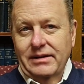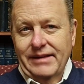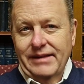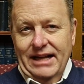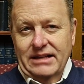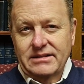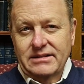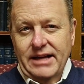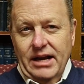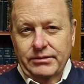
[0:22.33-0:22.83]

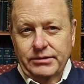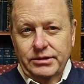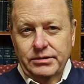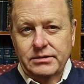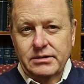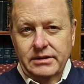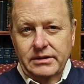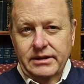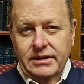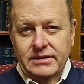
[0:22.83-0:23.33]
that's how
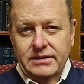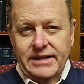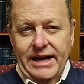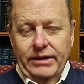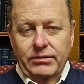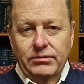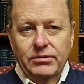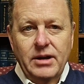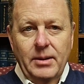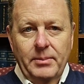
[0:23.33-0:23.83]
usually the
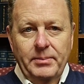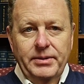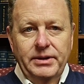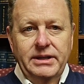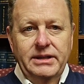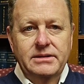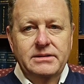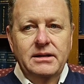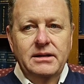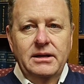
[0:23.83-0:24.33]
title
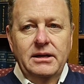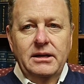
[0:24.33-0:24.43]
companies